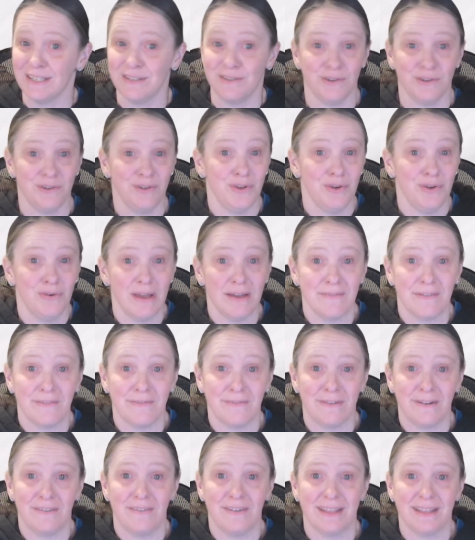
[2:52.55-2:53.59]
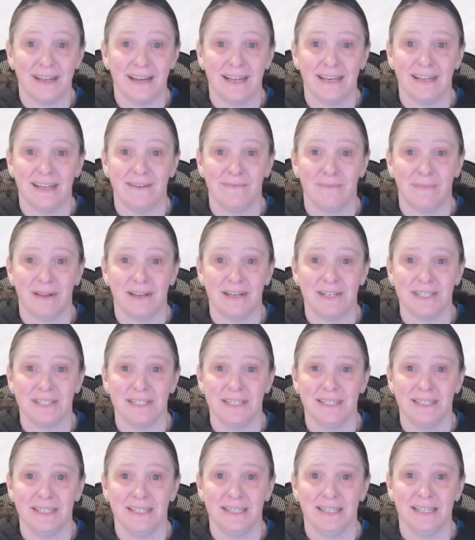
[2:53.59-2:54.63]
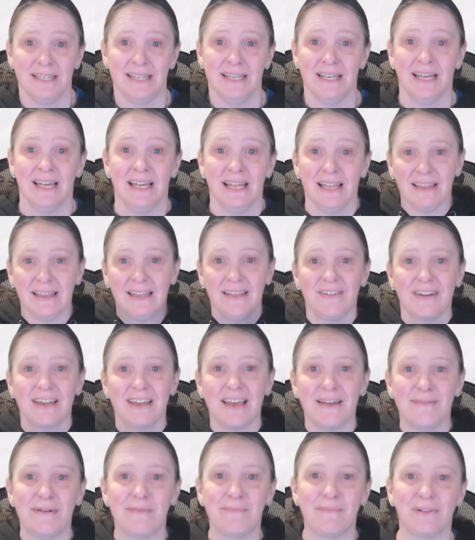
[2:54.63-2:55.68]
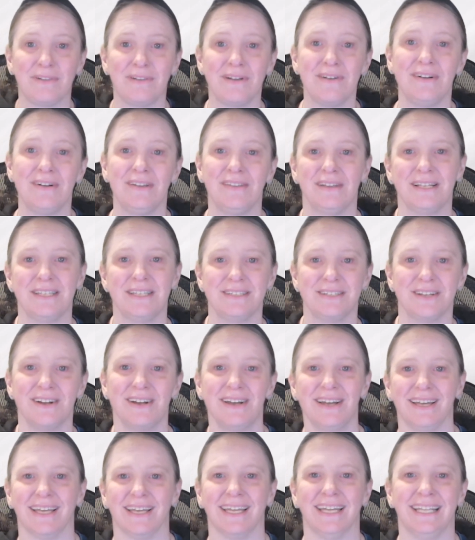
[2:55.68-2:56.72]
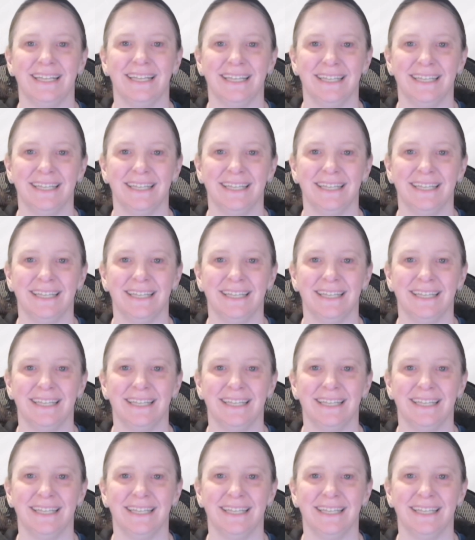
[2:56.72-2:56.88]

Do you have a favorite that I didn't mention? Leave a comment below and let's talk.